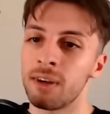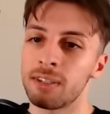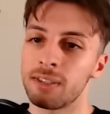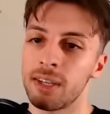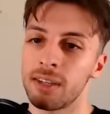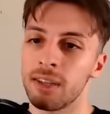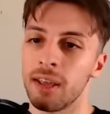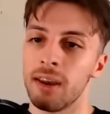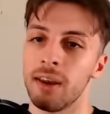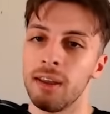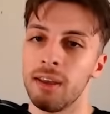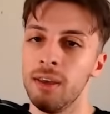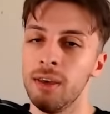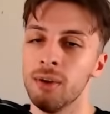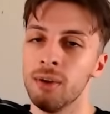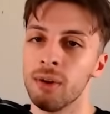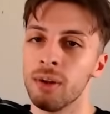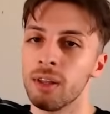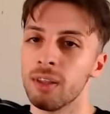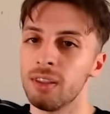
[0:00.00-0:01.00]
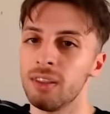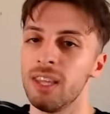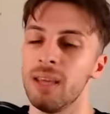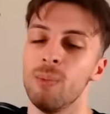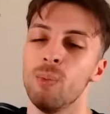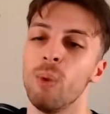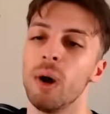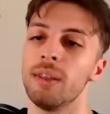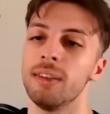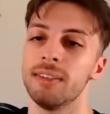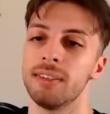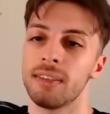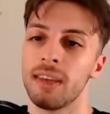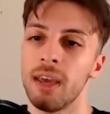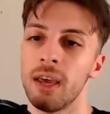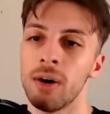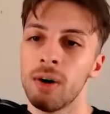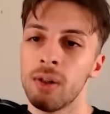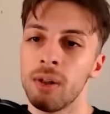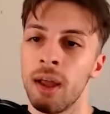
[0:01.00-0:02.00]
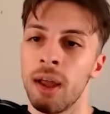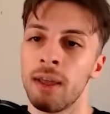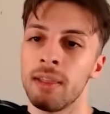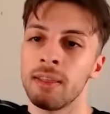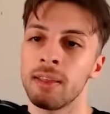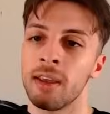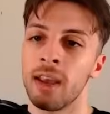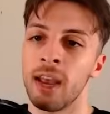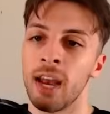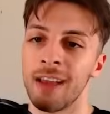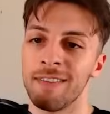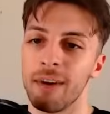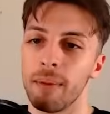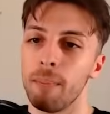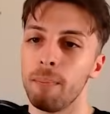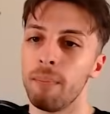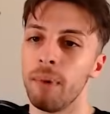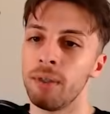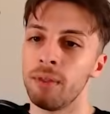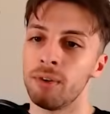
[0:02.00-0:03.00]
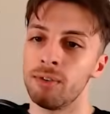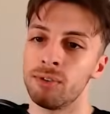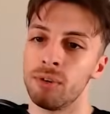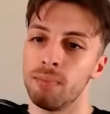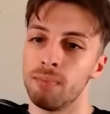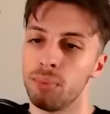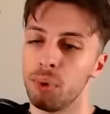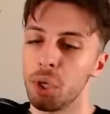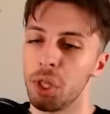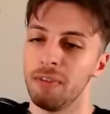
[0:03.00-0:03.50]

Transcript: that can heal on a team-wide scale and can have a better supportive